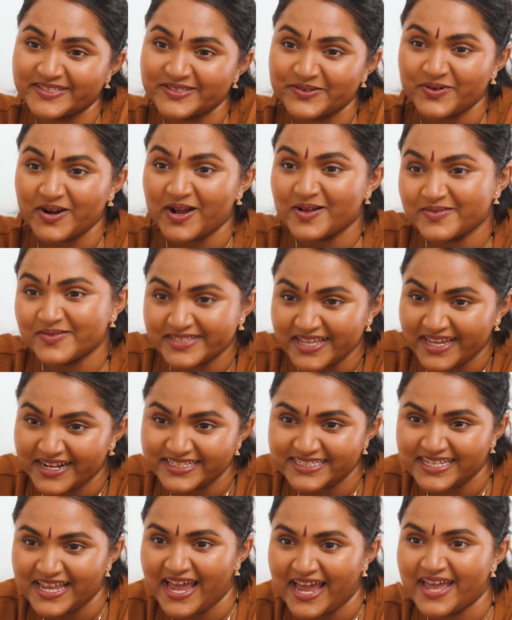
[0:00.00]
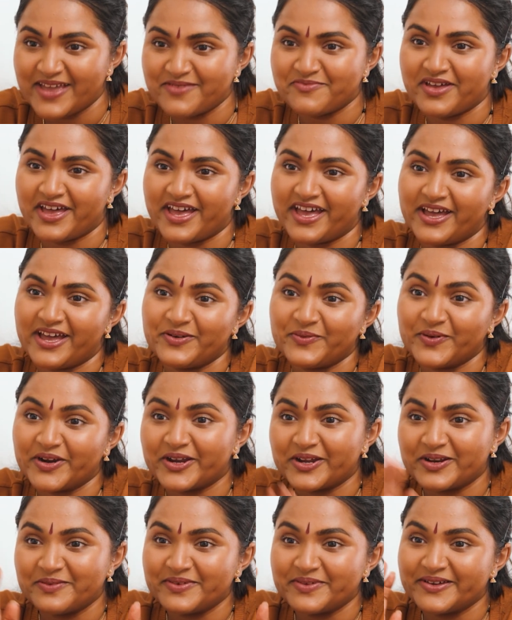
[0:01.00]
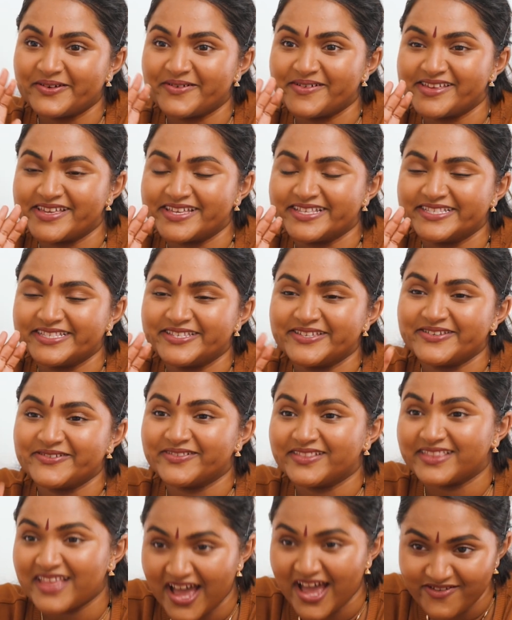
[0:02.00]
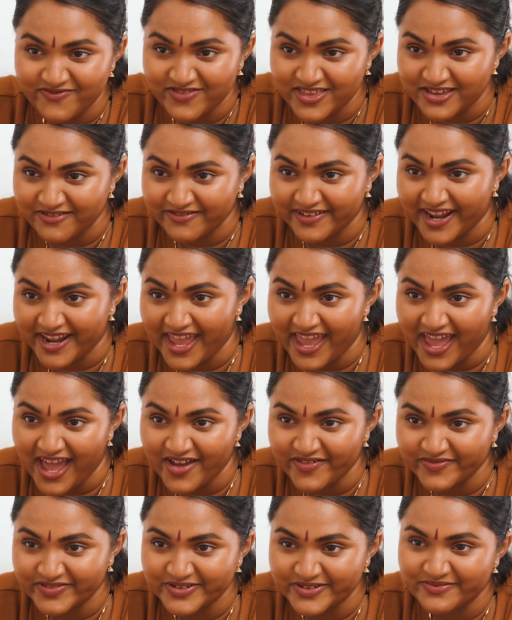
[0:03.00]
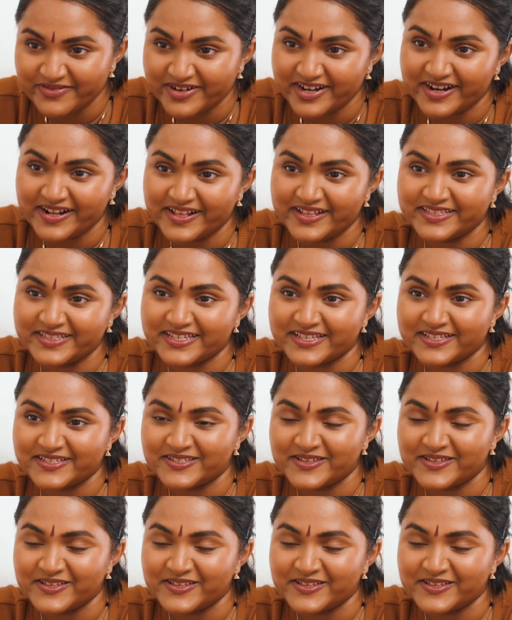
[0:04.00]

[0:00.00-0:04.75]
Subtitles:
so we're almost out of time. We're going to be going into live Q&A afterwards,